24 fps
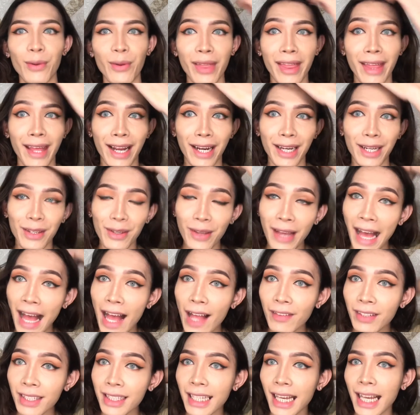there you have
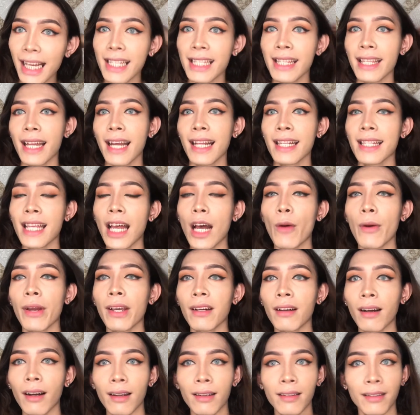it, guys. That's how I
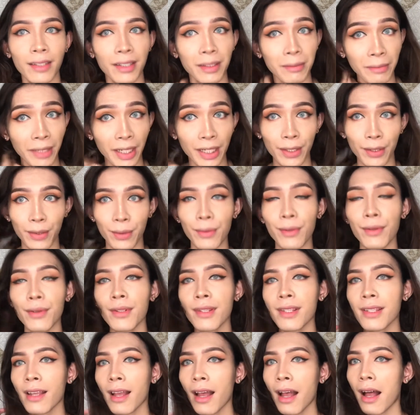contour my nose
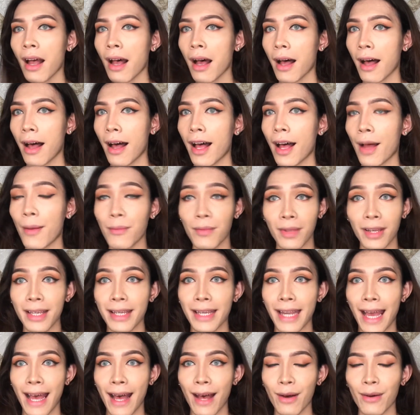
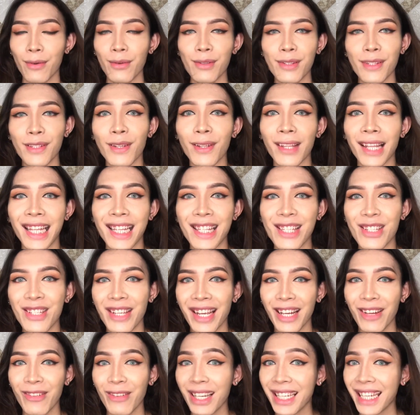now. So let's
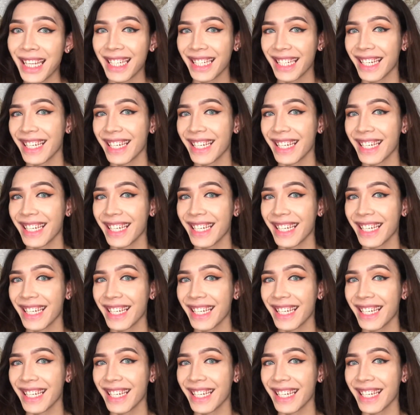check what I did